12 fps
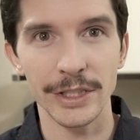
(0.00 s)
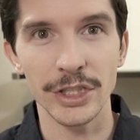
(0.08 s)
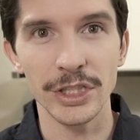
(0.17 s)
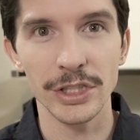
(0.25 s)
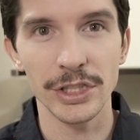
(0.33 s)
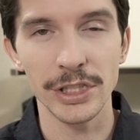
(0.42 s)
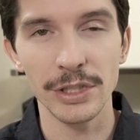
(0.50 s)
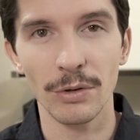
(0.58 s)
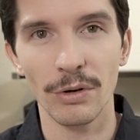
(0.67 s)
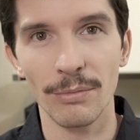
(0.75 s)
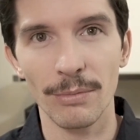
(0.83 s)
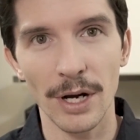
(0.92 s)
cheat sheet
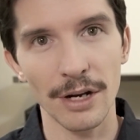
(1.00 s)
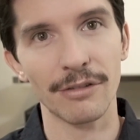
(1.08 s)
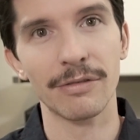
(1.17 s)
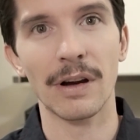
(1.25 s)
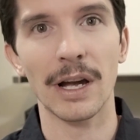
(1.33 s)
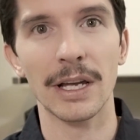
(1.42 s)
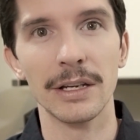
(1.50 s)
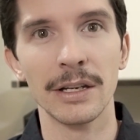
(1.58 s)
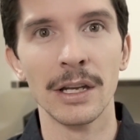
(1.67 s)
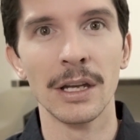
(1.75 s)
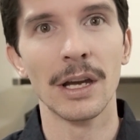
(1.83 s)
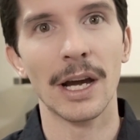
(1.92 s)
or modify it.
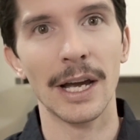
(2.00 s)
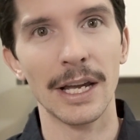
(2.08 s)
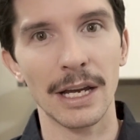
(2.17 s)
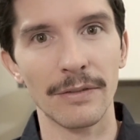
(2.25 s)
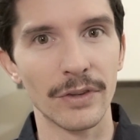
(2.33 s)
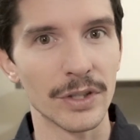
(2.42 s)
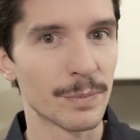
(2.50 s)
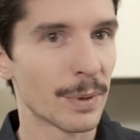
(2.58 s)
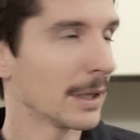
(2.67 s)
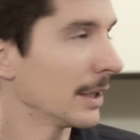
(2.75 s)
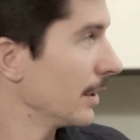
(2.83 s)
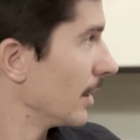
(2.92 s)
I have this
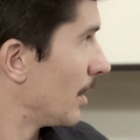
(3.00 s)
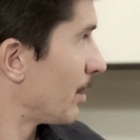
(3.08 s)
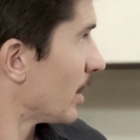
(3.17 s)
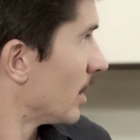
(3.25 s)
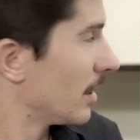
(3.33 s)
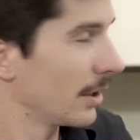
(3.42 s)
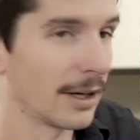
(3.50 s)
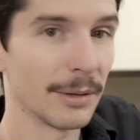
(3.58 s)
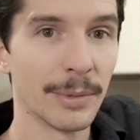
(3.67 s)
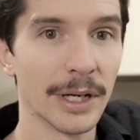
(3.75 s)
pinned up on